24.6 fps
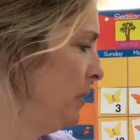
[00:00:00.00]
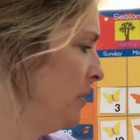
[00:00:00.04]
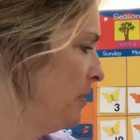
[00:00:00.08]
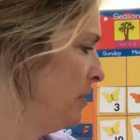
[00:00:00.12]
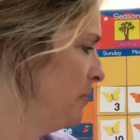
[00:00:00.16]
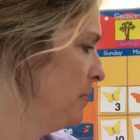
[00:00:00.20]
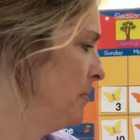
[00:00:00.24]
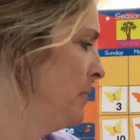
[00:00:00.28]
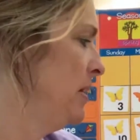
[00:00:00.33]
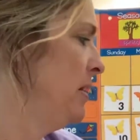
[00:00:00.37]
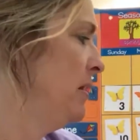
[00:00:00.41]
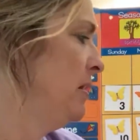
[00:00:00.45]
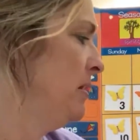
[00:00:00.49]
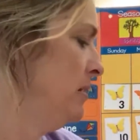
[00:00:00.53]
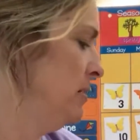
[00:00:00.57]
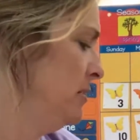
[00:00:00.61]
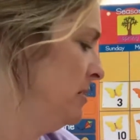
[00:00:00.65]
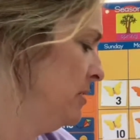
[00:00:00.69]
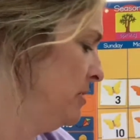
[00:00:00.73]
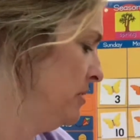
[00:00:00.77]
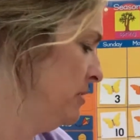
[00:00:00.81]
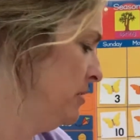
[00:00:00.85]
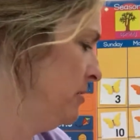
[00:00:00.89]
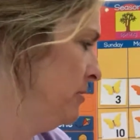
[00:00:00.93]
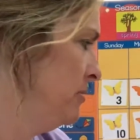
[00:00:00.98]
up my
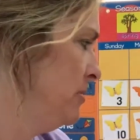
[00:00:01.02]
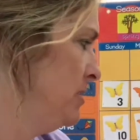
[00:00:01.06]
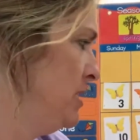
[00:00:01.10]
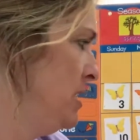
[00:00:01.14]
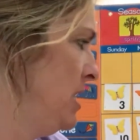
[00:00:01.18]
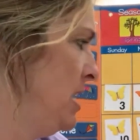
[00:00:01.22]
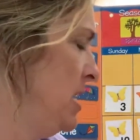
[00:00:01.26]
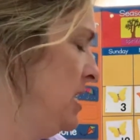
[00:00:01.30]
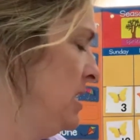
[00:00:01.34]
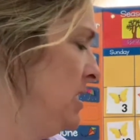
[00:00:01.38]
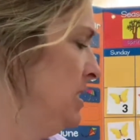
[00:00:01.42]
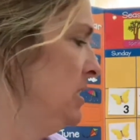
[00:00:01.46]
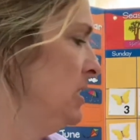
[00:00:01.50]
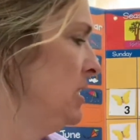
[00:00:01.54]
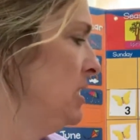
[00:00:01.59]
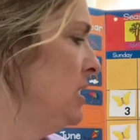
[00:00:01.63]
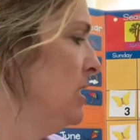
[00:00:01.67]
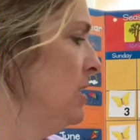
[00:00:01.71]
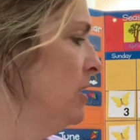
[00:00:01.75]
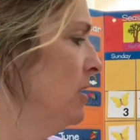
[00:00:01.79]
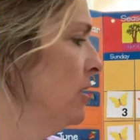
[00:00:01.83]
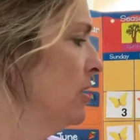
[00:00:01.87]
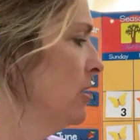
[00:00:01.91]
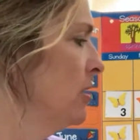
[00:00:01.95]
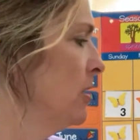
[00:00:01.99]
other days
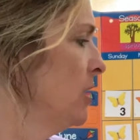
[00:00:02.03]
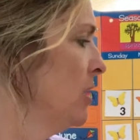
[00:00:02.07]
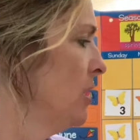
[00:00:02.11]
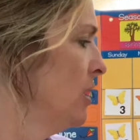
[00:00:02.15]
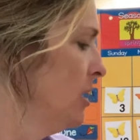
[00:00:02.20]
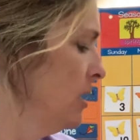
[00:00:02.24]
here.